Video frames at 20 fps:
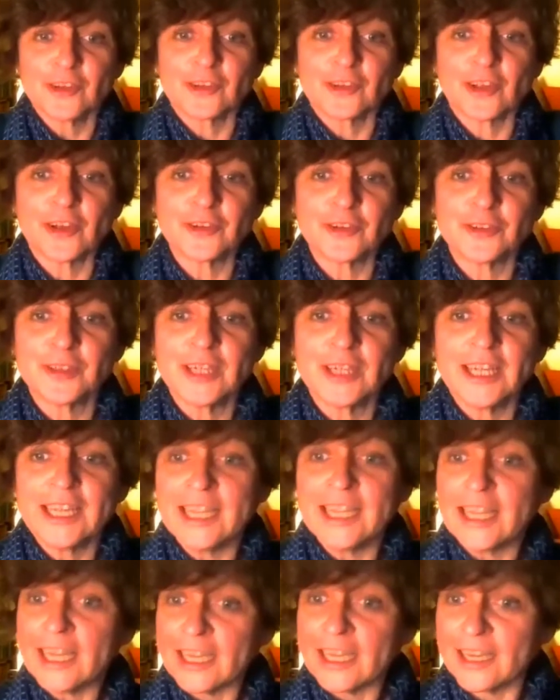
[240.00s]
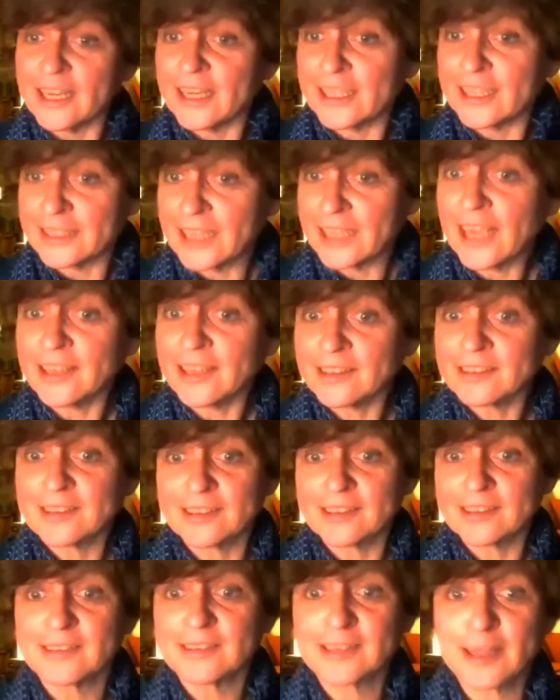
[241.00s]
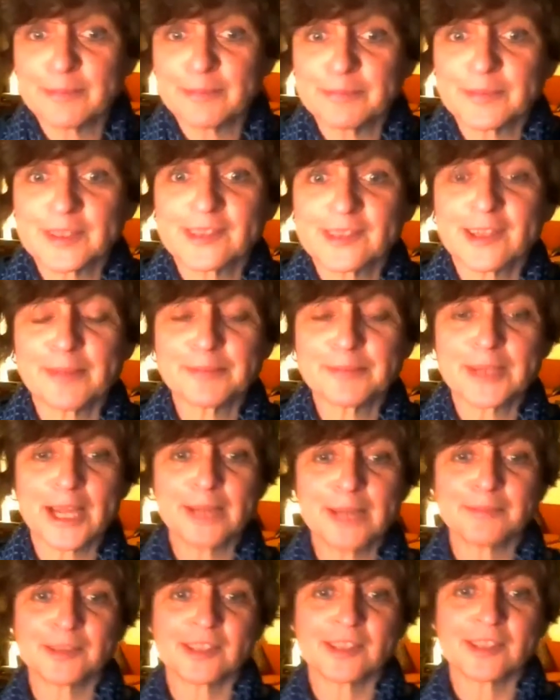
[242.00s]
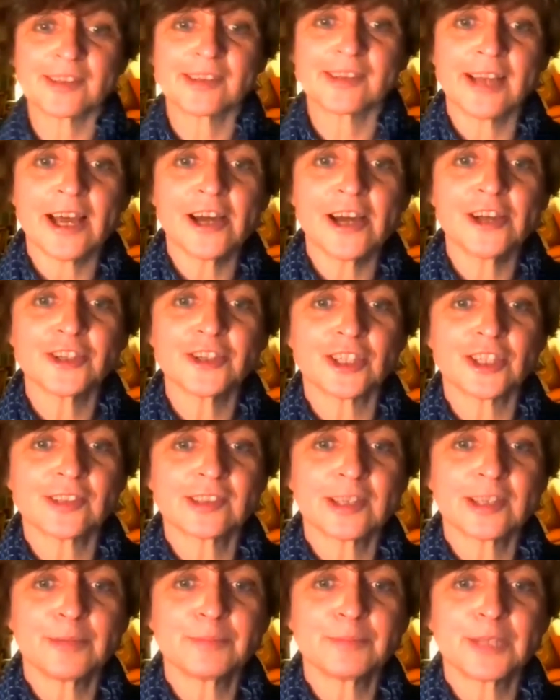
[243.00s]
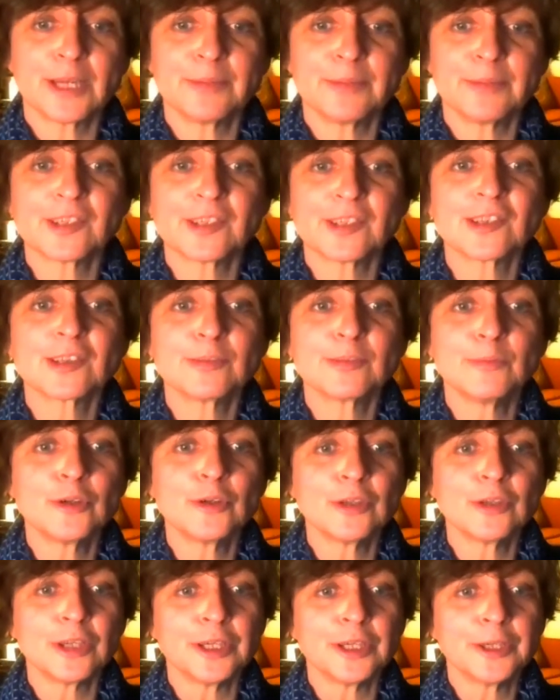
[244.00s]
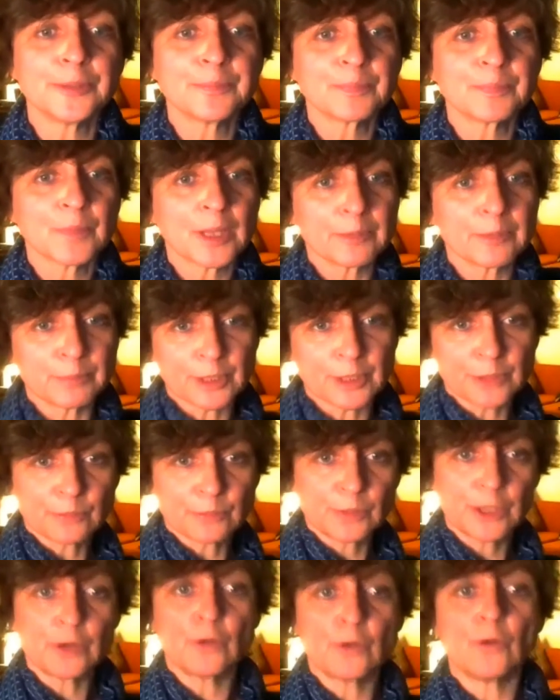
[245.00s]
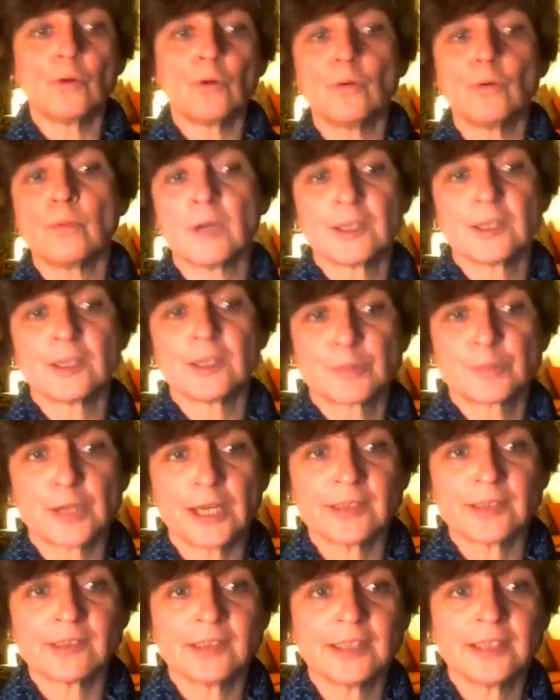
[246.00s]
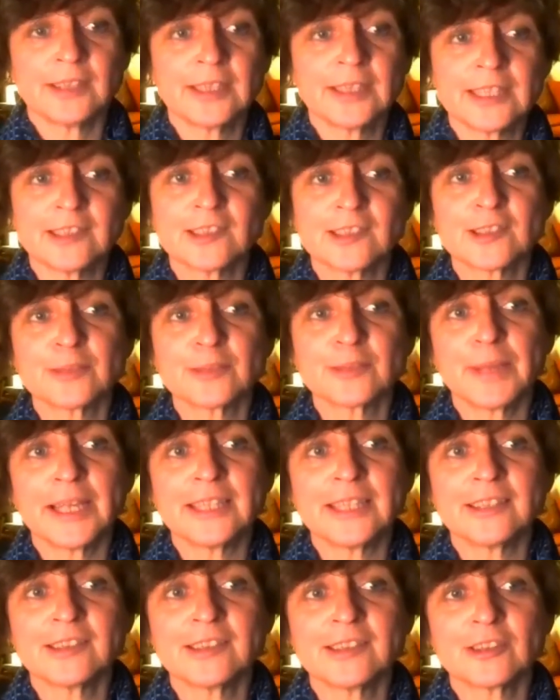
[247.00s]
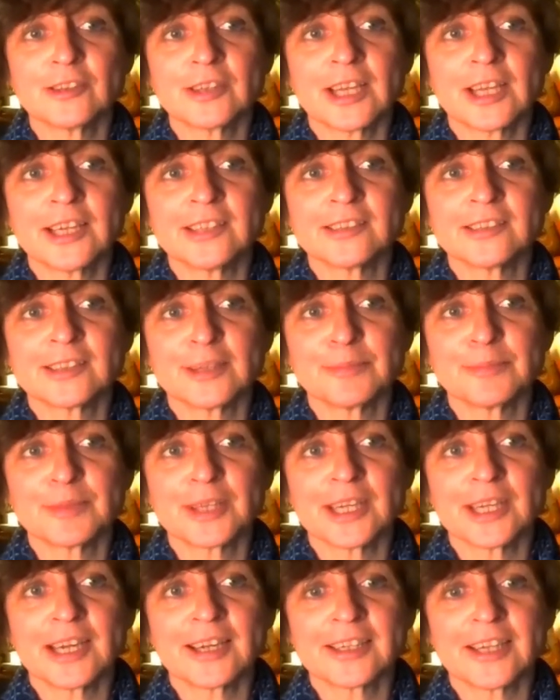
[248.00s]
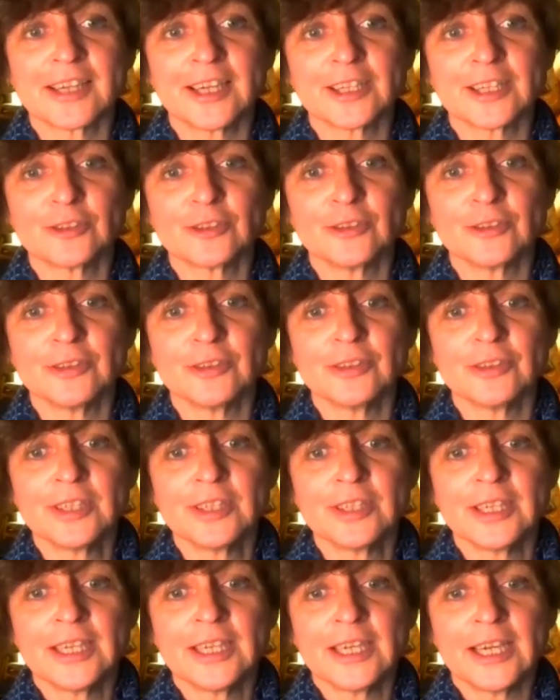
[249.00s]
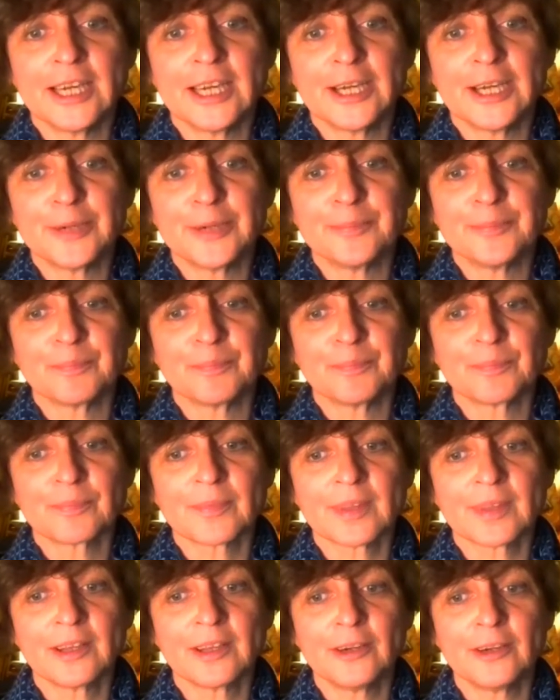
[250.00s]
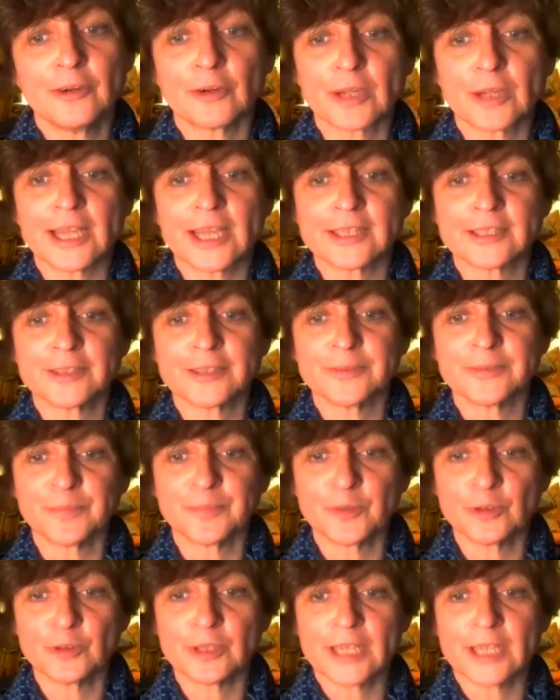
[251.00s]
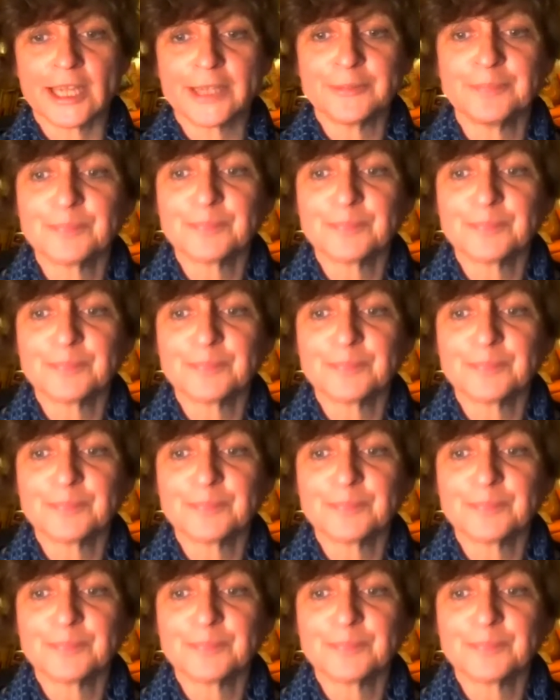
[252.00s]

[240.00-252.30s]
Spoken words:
So yes, sometimes it's larger, sometimes it's smaller, but we're always present in space. So that is something I'd like to look at today.